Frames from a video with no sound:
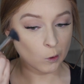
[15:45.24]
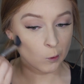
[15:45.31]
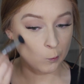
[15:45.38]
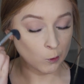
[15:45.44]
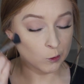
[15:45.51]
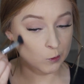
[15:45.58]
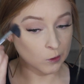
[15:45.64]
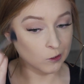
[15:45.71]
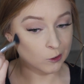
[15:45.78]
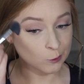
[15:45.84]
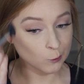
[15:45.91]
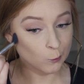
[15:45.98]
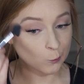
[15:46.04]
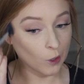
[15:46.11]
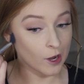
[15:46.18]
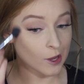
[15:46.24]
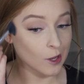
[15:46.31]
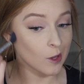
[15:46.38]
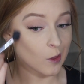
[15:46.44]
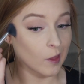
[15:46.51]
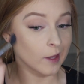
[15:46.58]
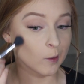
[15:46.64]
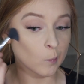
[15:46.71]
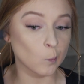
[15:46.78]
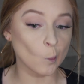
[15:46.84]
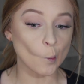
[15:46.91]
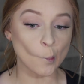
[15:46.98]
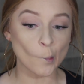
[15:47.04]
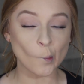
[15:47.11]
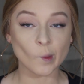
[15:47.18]
And we're doing this right, like,
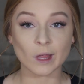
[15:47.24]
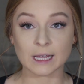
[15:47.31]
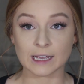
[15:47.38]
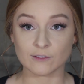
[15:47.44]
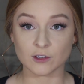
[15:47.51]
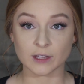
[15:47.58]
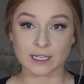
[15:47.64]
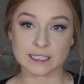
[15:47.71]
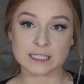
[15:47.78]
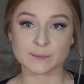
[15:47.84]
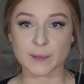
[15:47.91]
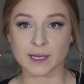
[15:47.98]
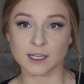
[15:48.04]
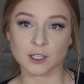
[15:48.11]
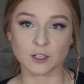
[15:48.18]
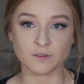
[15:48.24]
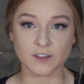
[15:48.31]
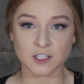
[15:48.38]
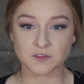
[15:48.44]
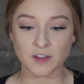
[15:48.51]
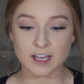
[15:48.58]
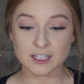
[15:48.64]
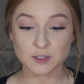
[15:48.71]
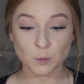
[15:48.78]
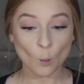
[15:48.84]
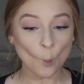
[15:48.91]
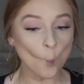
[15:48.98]
if you like to make a little fish face,